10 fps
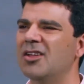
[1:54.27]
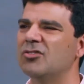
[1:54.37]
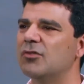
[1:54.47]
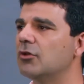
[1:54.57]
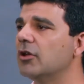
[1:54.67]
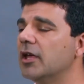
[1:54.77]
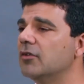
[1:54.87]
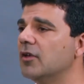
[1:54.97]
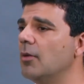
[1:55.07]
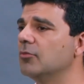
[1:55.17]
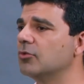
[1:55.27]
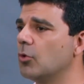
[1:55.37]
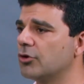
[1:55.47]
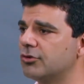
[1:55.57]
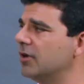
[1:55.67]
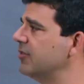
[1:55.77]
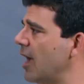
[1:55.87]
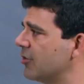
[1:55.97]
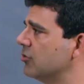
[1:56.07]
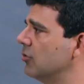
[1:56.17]
So if you look at um, some more
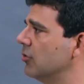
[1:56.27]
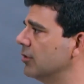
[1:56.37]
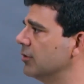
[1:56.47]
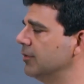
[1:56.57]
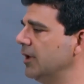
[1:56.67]
transactional or